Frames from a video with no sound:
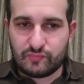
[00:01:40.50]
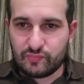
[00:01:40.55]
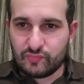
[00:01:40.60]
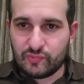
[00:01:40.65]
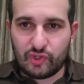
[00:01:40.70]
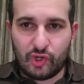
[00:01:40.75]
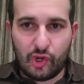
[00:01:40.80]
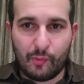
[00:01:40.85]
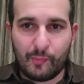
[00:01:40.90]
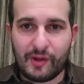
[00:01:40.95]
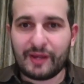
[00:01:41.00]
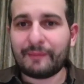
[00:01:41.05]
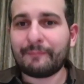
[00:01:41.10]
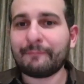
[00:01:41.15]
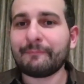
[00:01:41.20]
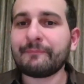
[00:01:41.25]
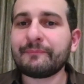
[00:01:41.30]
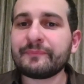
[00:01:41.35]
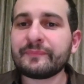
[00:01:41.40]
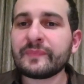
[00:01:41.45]
normally.
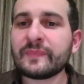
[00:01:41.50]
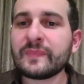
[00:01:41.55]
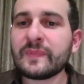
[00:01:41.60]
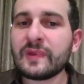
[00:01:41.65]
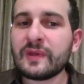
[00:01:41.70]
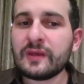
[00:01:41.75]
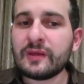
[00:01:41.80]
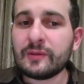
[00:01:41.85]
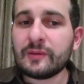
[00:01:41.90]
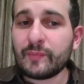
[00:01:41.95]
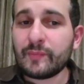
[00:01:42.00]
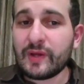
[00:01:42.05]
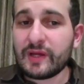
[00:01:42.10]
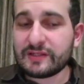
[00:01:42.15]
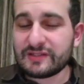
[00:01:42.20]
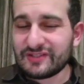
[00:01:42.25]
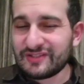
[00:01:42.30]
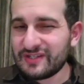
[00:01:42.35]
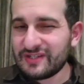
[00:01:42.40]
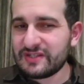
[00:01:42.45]

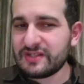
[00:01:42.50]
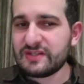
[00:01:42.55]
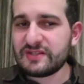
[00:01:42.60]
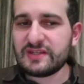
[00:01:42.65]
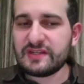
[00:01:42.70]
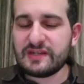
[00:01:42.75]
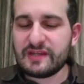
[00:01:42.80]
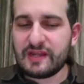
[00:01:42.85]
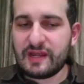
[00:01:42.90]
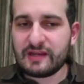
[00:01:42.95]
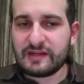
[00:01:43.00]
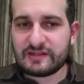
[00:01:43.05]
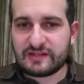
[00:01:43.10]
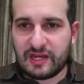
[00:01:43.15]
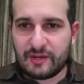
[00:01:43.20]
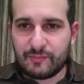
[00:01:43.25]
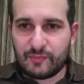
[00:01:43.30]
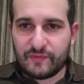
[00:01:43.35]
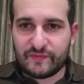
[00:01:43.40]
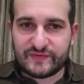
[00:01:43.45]
But this is another
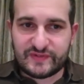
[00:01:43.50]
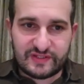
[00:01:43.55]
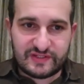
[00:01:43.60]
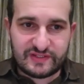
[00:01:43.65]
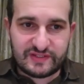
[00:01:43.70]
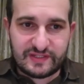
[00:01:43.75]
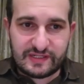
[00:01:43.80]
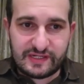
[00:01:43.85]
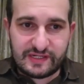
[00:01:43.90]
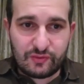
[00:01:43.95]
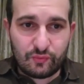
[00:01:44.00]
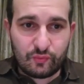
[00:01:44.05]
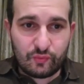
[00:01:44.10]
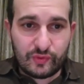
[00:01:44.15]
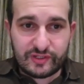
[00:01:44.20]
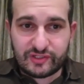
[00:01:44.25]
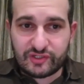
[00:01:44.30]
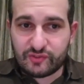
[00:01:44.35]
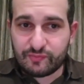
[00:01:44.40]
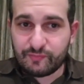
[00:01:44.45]
type of Sicilian
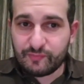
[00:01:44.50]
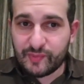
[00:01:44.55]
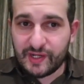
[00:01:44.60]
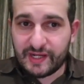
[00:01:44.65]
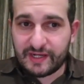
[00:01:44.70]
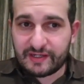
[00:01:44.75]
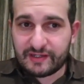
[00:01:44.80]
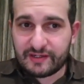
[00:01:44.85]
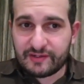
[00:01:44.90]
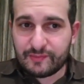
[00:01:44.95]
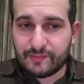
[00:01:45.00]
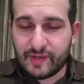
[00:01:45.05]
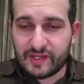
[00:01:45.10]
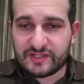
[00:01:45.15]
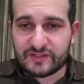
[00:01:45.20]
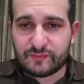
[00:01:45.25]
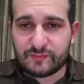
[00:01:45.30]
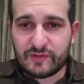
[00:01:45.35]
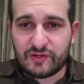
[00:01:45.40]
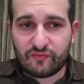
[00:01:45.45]
which black
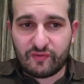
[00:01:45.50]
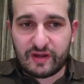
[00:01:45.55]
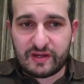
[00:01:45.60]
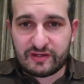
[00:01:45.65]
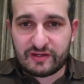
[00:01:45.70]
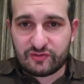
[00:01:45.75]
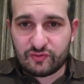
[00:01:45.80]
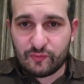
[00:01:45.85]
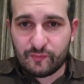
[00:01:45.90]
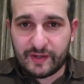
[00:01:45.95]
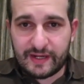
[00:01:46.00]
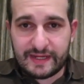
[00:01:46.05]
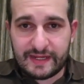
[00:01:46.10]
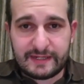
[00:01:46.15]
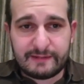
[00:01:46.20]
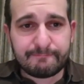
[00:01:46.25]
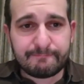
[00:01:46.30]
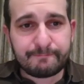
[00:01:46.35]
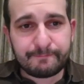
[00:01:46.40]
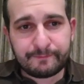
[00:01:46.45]
must be ready to
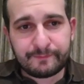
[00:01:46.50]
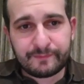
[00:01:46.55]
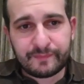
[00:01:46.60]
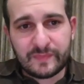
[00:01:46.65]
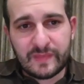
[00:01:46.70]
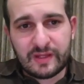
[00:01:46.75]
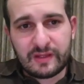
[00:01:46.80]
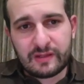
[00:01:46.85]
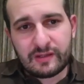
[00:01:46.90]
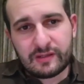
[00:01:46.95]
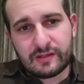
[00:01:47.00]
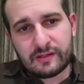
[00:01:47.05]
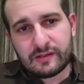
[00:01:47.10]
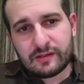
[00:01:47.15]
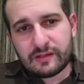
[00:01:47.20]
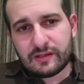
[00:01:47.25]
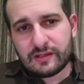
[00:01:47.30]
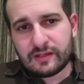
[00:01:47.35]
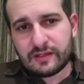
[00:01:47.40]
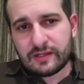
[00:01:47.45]
play.
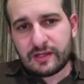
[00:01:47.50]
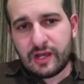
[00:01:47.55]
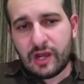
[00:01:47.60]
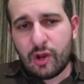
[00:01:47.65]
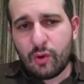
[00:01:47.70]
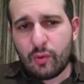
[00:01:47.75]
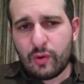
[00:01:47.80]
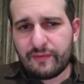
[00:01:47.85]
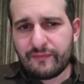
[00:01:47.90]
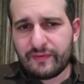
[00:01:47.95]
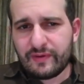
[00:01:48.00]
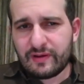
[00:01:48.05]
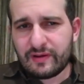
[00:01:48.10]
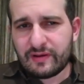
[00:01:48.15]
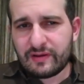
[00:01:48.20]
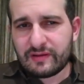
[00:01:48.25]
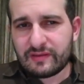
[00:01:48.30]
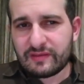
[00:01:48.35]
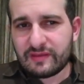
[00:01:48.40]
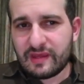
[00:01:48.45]

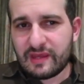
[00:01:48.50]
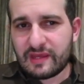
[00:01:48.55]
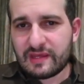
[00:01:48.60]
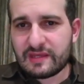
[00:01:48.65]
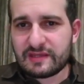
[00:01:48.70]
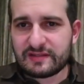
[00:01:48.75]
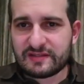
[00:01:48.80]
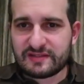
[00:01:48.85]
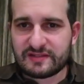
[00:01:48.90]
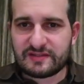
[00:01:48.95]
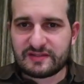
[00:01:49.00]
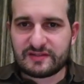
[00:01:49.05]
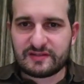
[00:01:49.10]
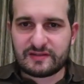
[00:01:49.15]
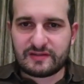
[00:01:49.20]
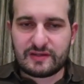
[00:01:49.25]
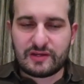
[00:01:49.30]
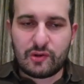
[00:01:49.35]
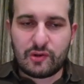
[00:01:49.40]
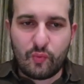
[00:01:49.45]
However, there is
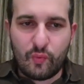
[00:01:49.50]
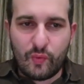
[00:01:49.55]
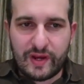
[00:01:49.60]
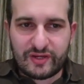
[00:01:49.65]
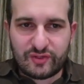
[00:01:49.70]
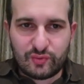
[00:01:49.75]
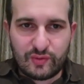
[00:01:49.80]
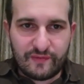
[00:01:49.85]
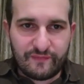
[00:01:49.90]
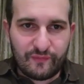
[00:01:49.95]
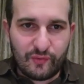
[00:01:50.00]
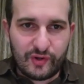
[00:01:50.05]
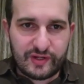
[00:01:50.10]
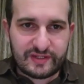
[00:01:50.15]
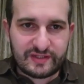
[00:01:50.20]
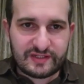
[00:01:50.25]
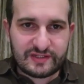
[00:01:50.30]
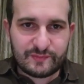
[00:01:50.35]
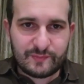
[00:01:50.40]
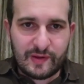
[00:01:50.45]
a way to avoid
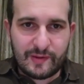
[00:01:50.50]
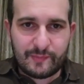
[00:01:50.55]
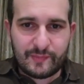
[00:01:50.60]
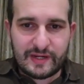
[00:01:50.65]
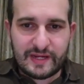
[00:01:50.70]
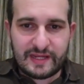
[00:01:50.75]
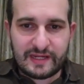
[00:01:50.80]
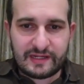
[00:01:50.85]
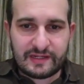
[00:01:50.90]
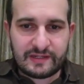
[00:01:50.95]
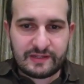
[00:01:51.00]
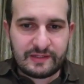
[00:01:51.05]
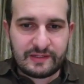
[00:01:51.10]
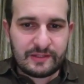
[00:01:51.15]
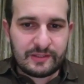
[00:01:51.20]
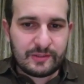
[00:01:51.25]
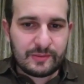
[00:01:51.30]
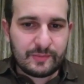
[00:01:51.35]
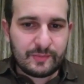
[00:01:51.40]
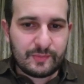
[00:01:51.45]
this by playing
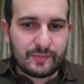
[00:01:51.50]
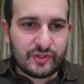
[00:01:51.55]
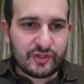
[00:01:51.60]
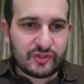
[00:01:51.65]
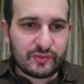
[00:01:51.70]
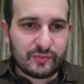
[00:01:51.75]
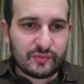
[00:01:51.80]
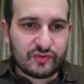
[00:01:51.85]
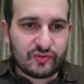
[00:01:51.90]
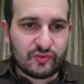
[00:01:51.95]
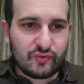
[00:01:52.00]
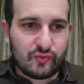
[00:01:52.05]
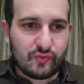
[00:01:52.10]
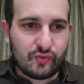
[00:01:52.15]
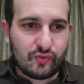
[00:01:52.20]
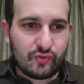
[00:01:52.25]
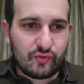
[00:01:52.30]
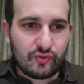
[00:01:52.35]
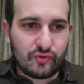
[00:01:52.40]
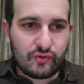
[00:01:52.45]
bishop to
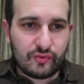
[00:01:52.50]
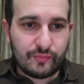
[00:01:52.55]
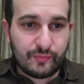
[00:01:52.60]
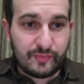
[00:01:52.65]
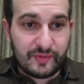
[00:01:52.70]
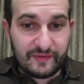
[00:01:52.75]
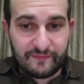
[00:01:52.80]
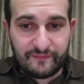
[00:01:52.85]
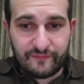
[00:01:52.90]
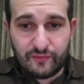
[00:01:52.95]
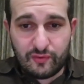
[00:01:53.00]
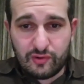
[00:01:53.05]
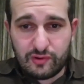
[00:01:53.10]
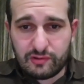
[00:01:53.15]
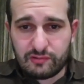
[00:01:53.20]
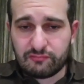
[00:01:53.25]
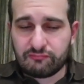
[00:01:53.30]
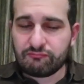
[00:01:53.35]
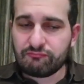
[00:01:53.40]
b4,